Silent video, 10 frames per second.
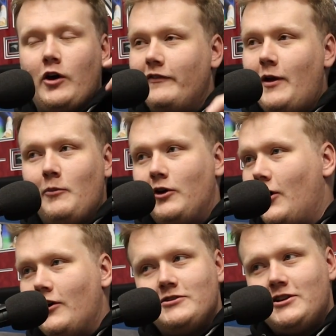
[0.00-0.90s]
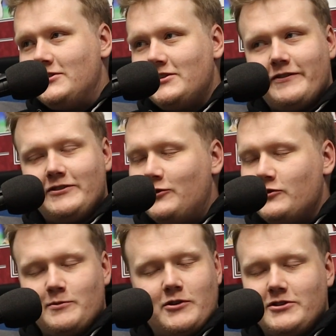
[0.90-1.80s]
None of them were guarding Justin Jefferson or
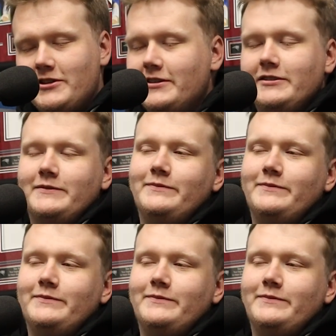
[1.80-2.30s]
Jamar Chase.